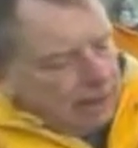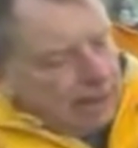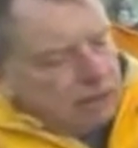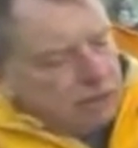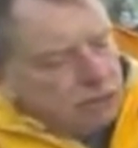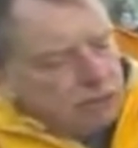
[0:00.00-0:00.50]
It
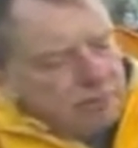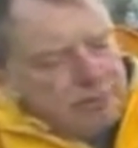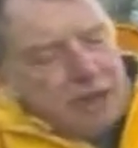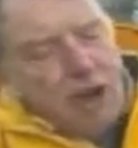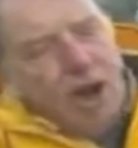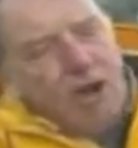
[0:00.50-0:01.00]
used to
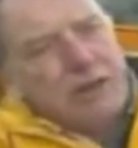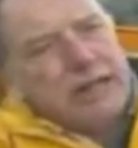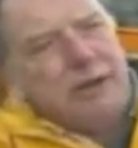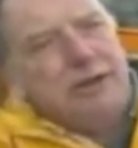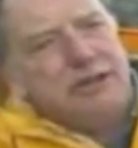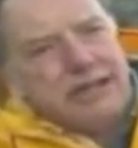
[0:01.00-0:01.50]
be called
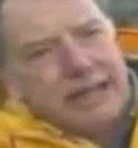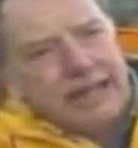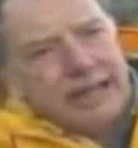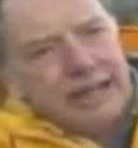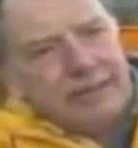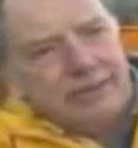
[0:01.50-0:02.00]

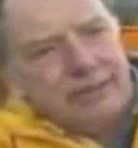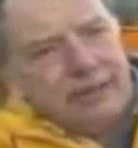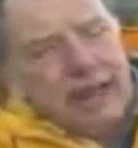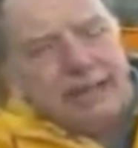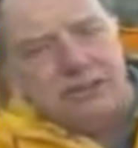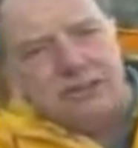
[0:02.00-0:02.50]
Iridea
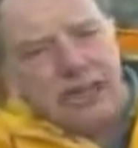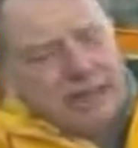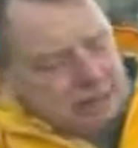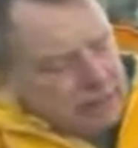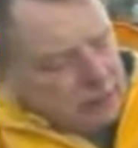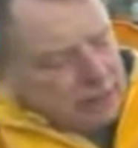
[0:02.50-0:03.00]
as a
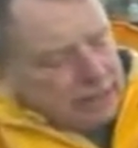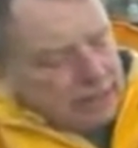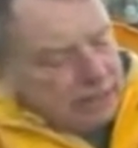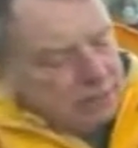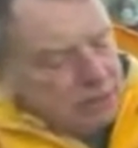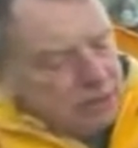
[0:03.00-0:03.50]
scientific
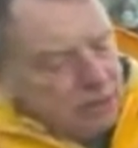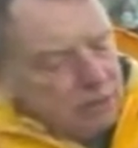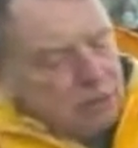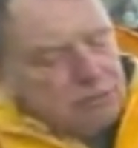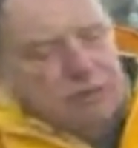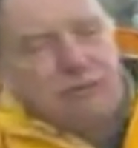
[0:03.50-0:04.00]
name,
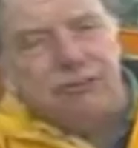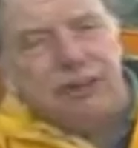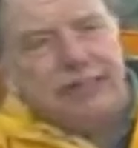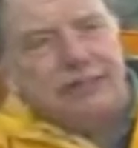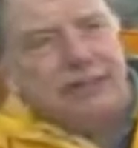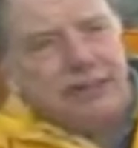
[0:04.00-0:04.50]
which
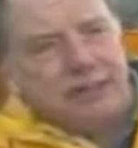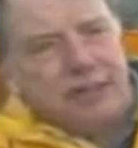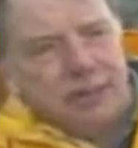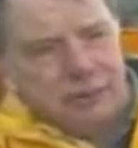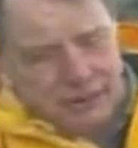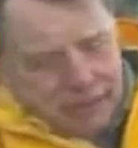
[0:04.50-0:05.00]
reflected its
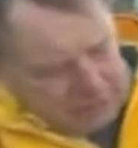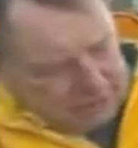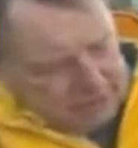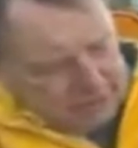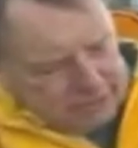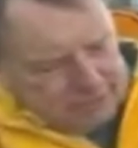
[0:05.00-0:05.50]

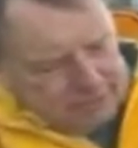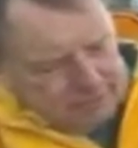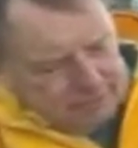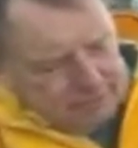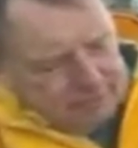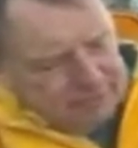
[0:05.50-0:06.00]
iridescence,
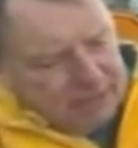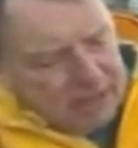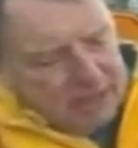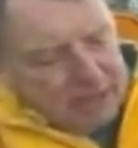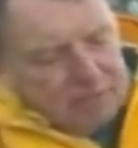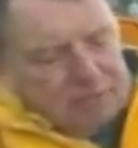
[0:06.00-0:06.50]

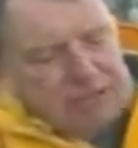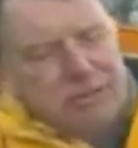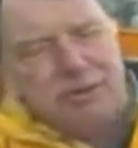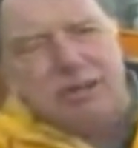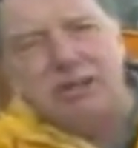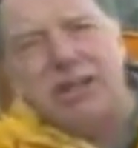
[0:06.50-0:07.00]
but
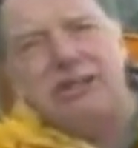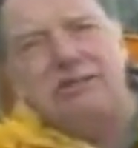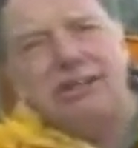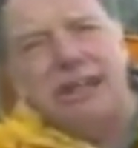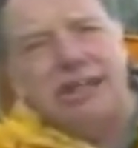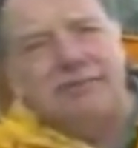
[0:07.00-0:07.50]
somebody changed
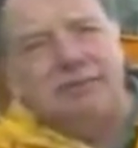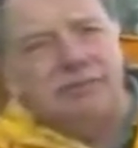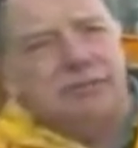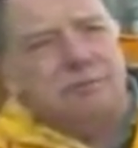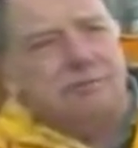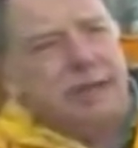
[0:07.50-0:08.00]
the name for
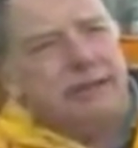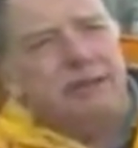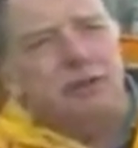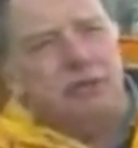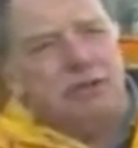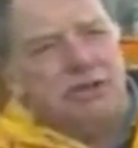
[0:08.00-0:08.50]
some
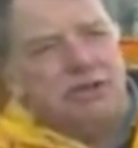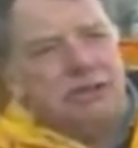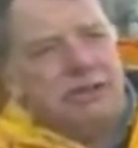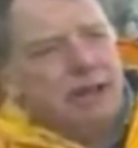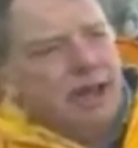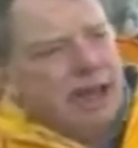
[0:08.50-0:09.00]
technical
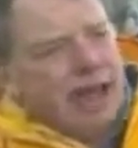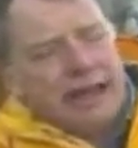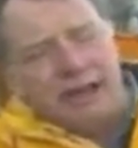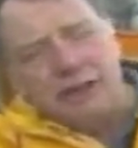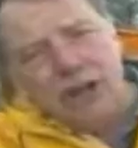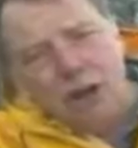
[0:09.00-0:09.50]
reason,
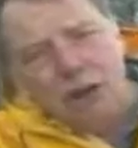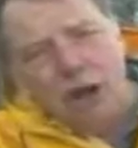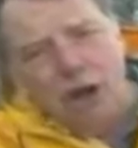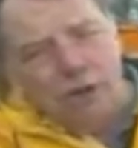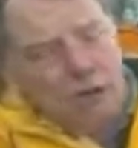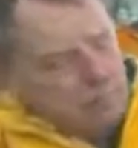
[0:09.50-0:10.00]
and it's now
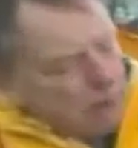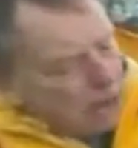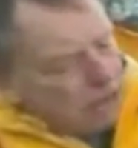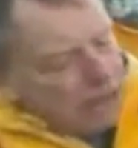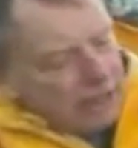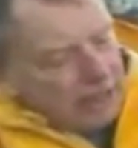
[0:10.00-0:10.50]
called
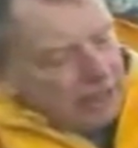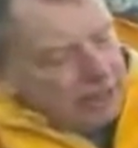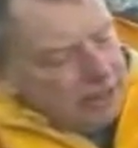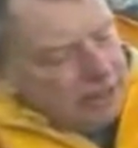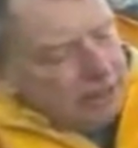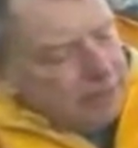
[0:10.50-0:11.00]
Mozziella,
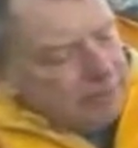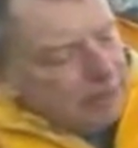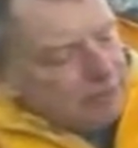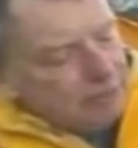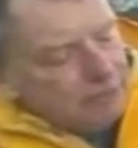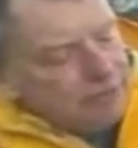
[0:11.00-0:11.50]
named
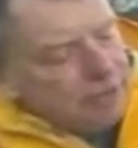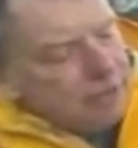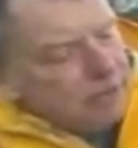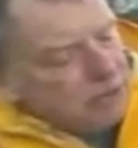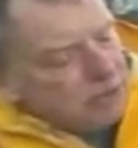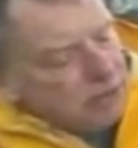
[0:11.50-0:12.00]
after a
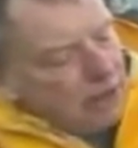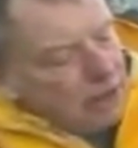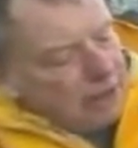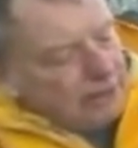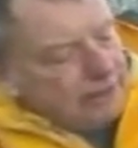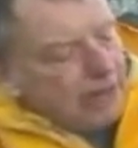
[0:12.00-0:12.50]
famous
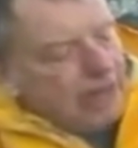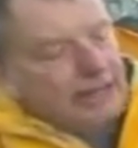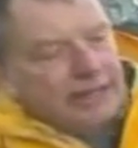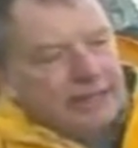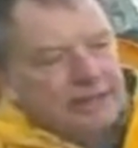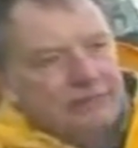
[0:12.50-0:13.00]

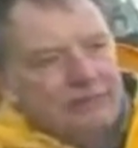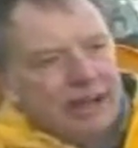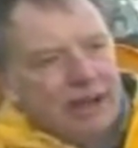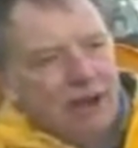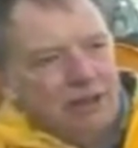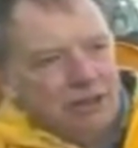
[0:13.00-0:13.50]
Italian
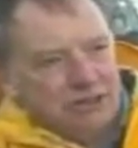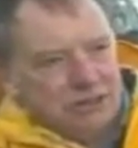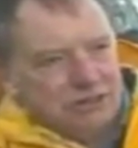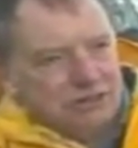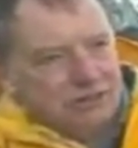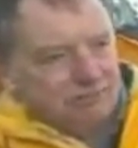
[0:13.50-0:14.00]

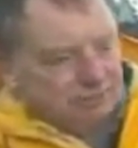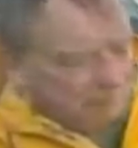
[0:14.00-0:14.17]
phycologist.